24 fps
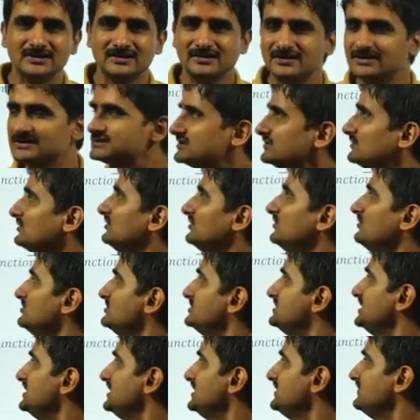There's
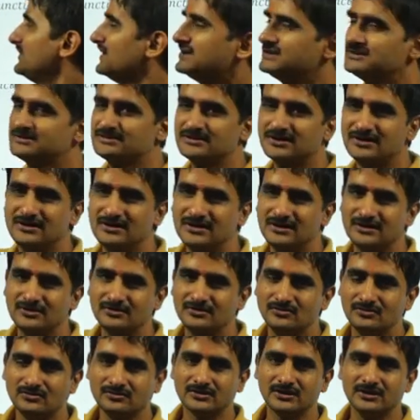no g mentioned here,
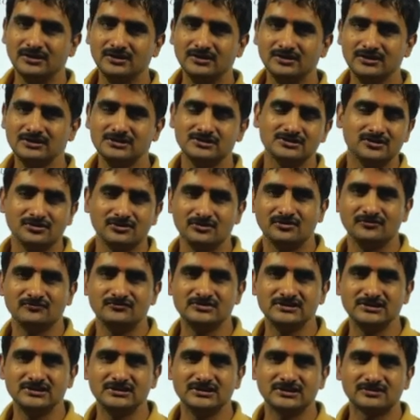no condition
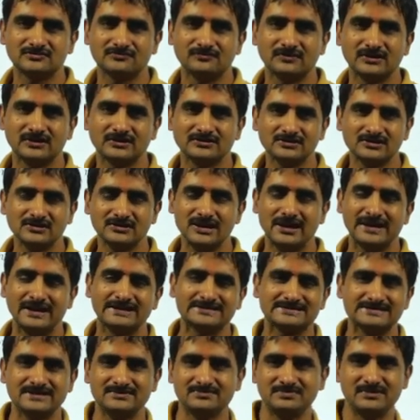of gs function,
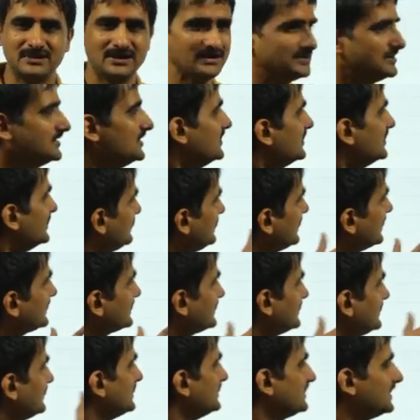except that we
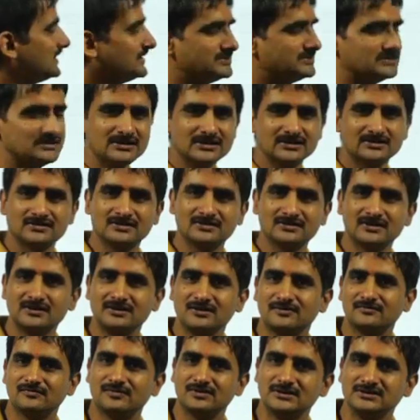are given that gx is a
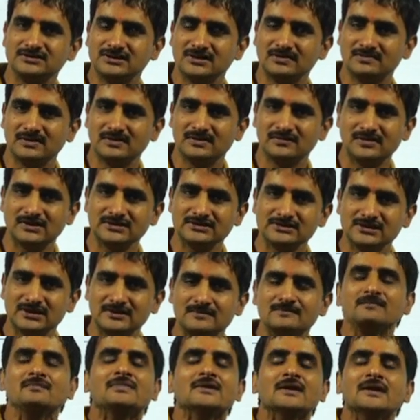differentiable function.